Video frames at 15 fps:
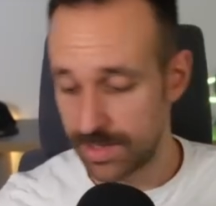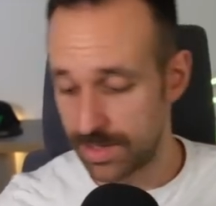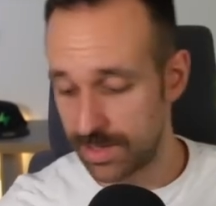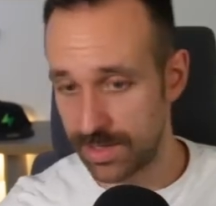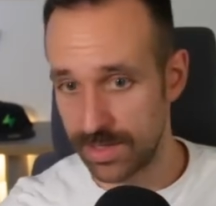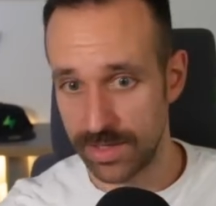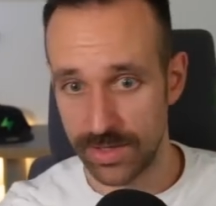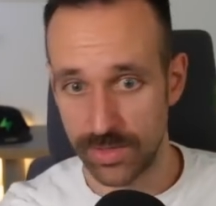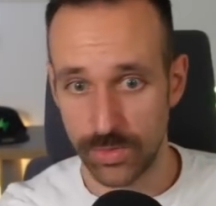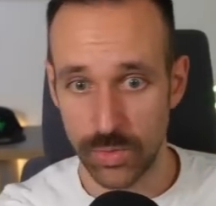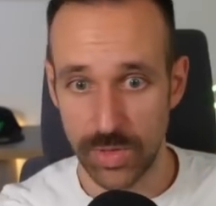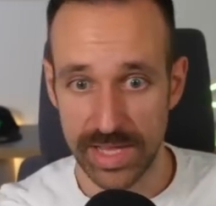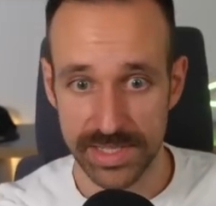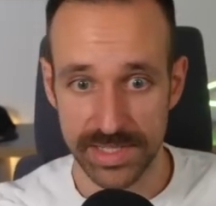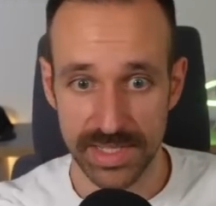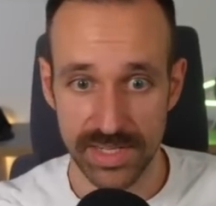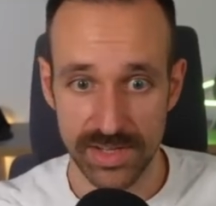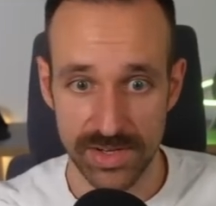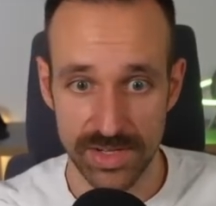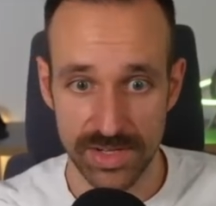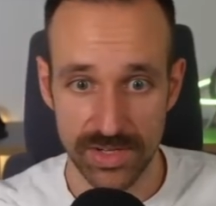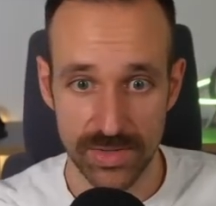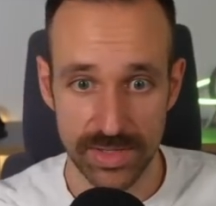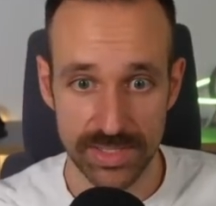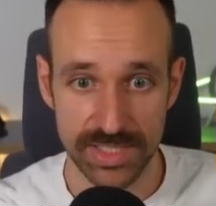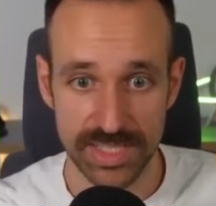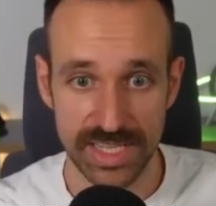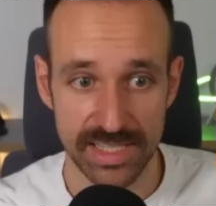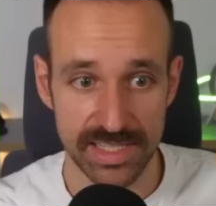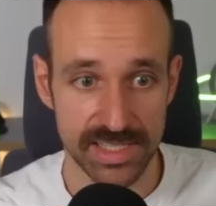uh, red, I don't know, and
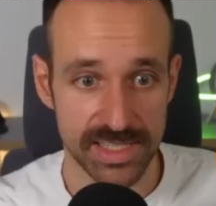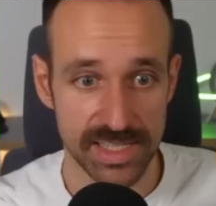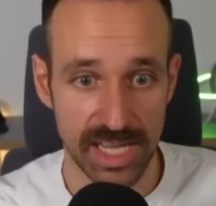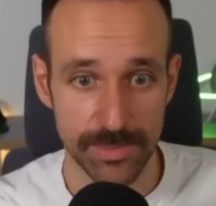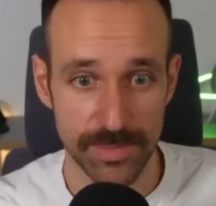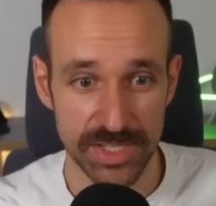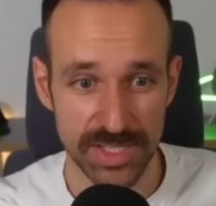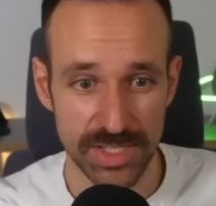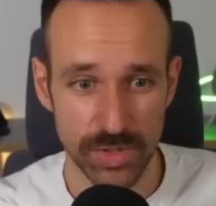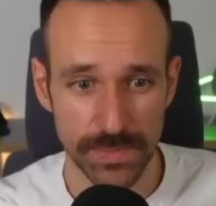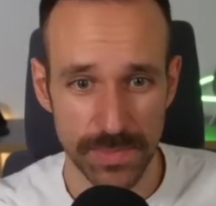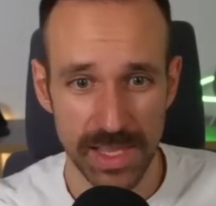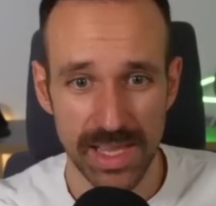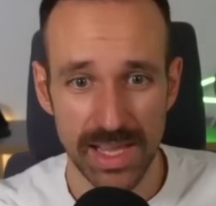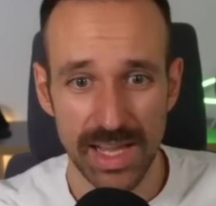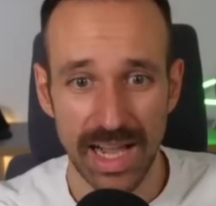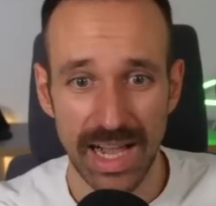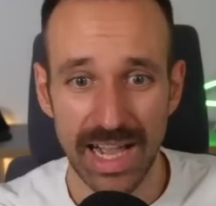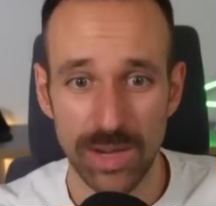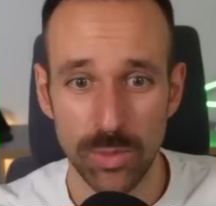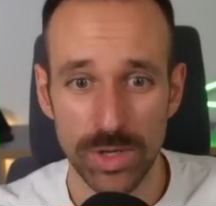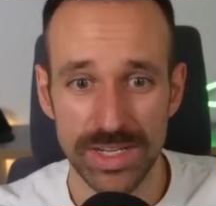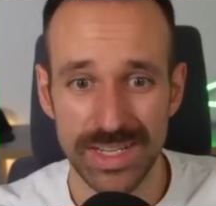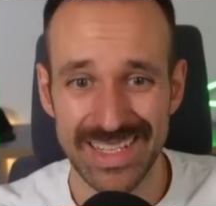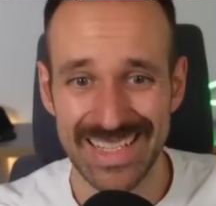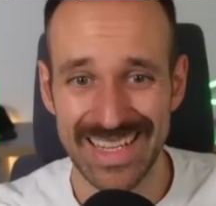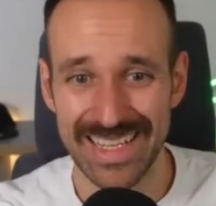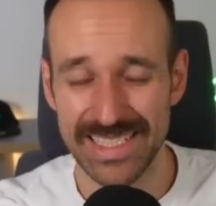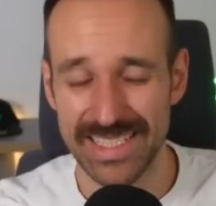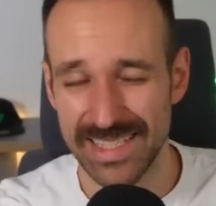text Simon. So I want to
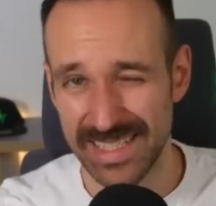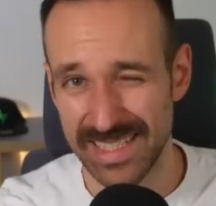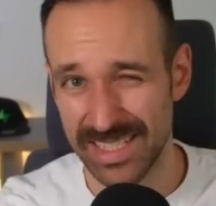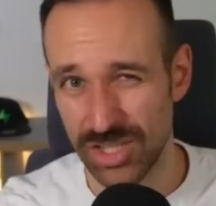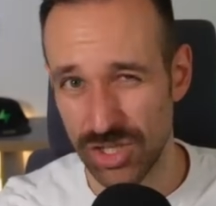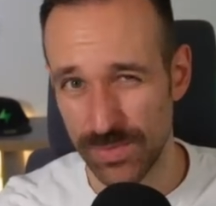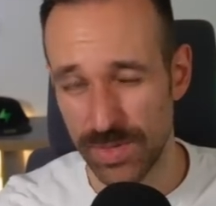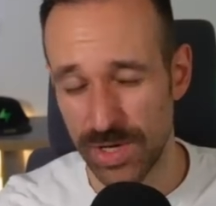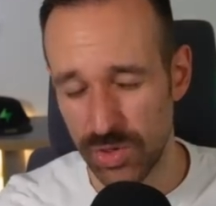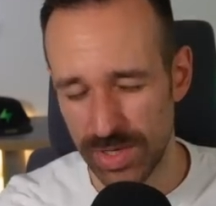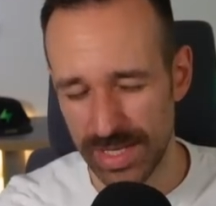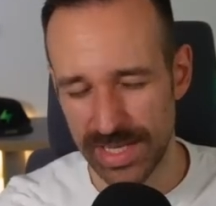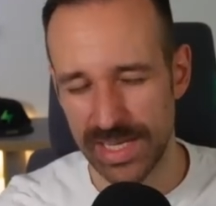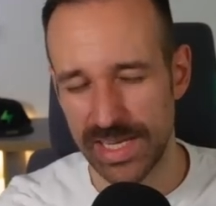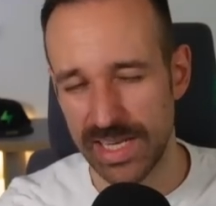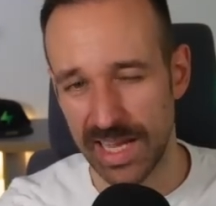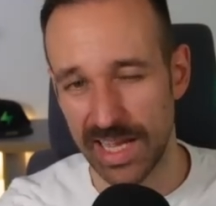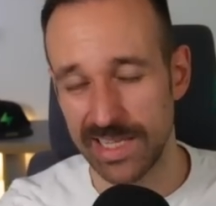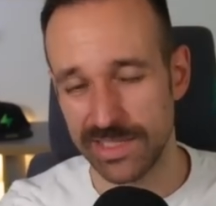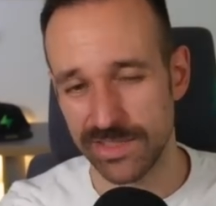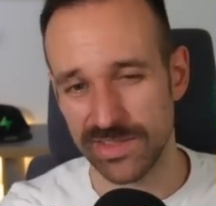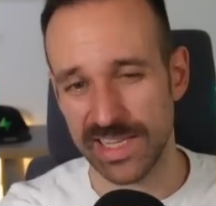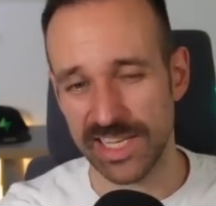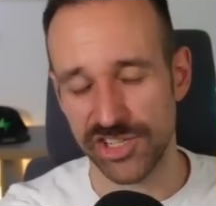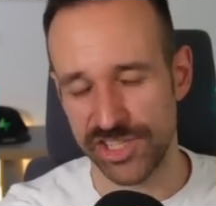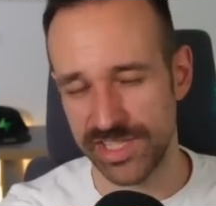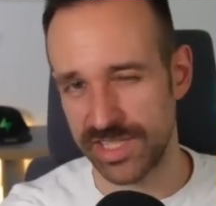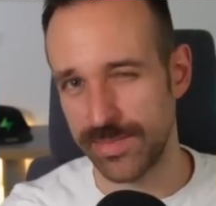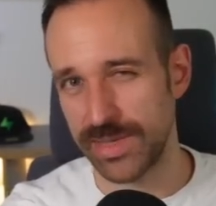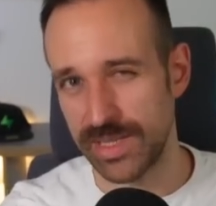test this component in isolation.
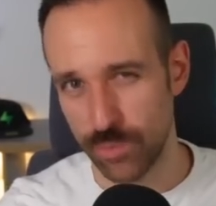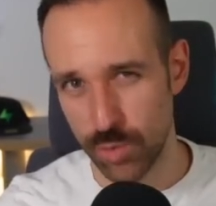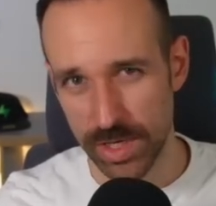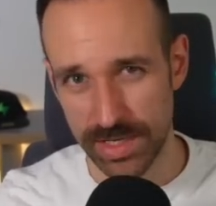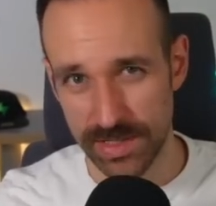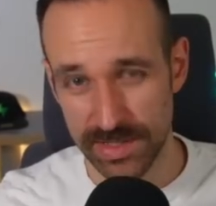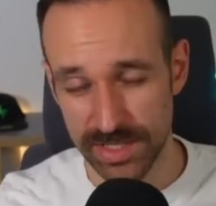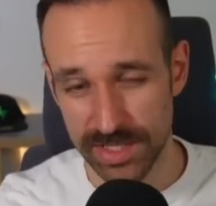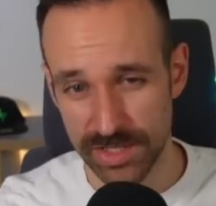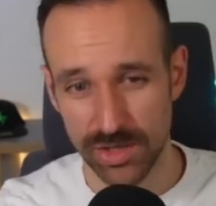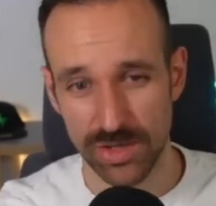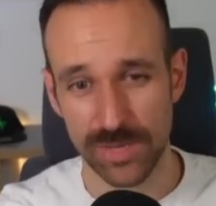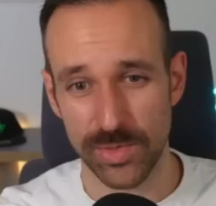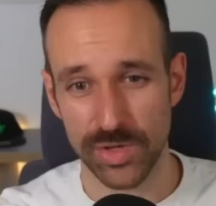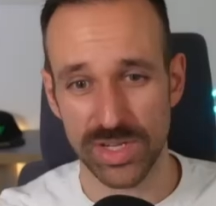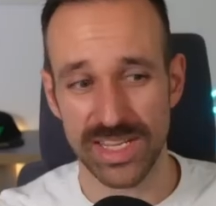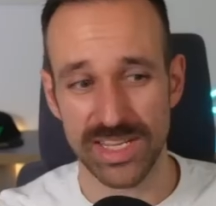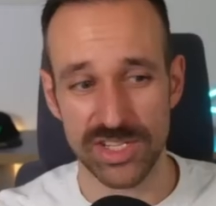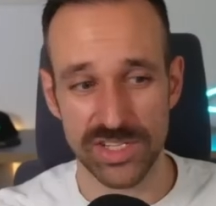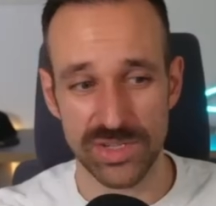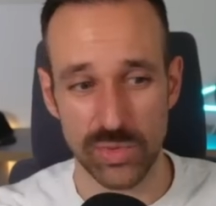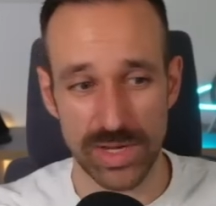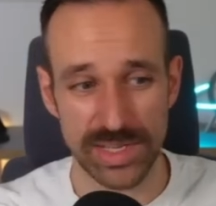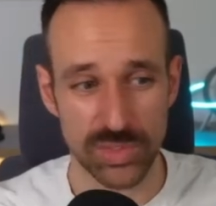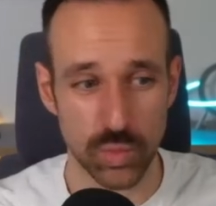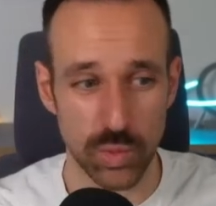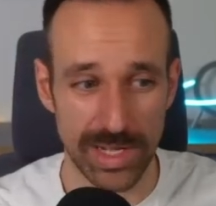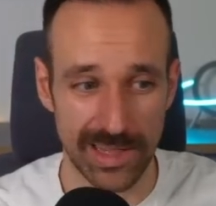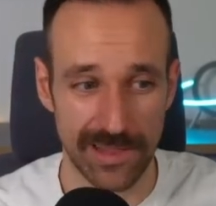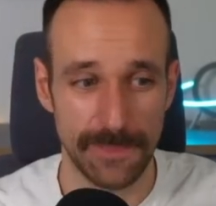It's a bit what Storybook can do as
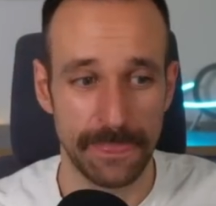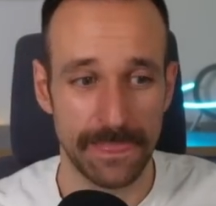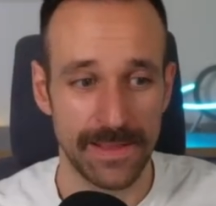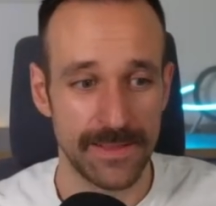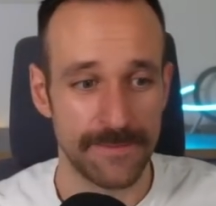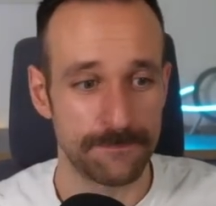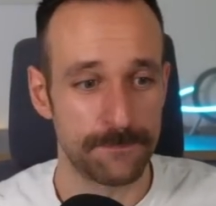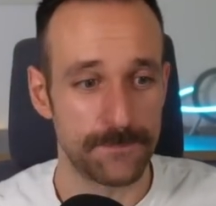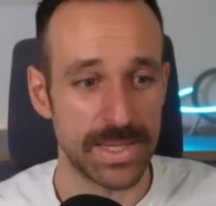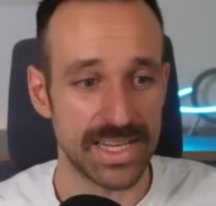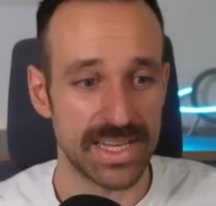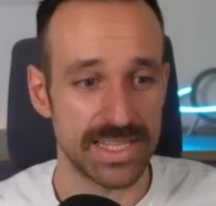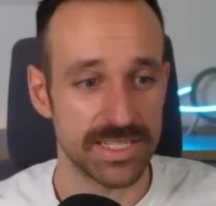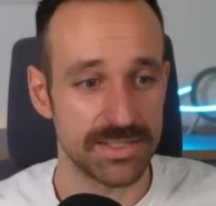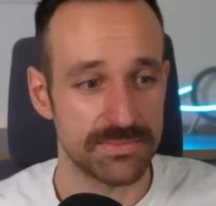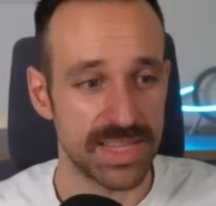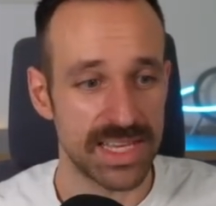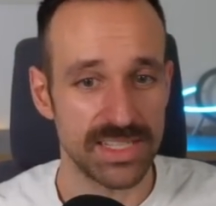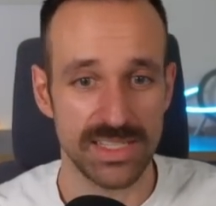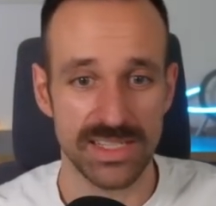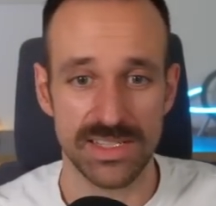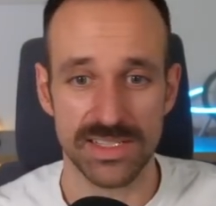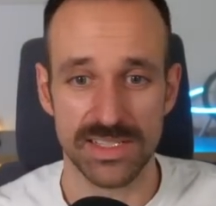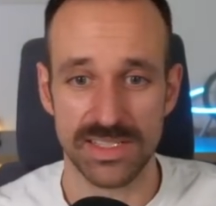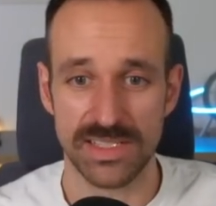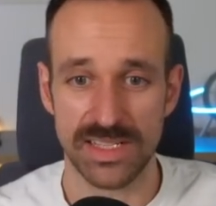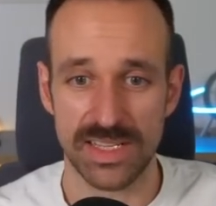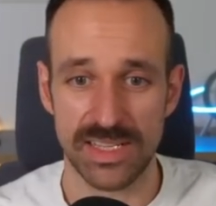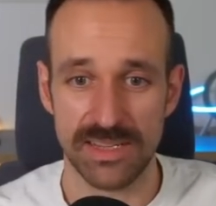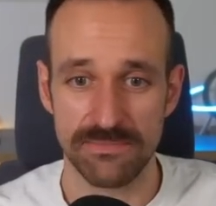well but they
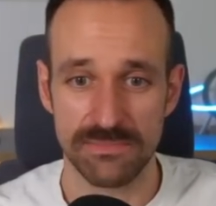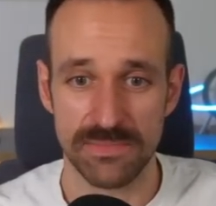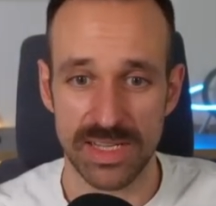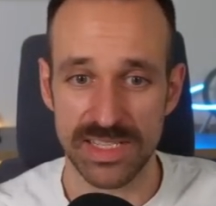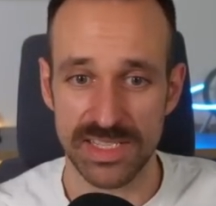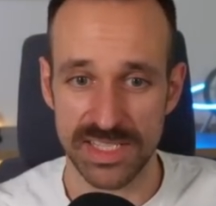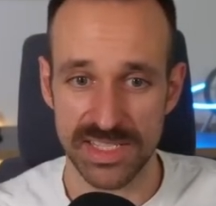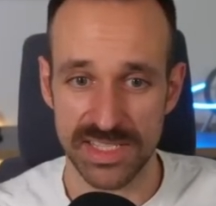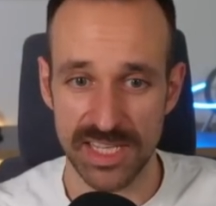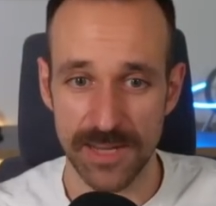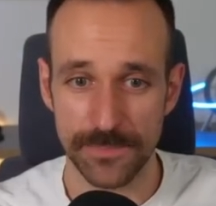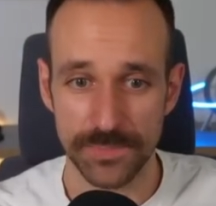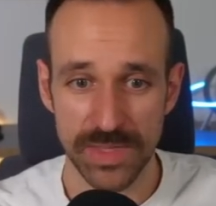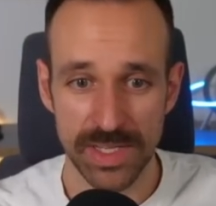say it's easier.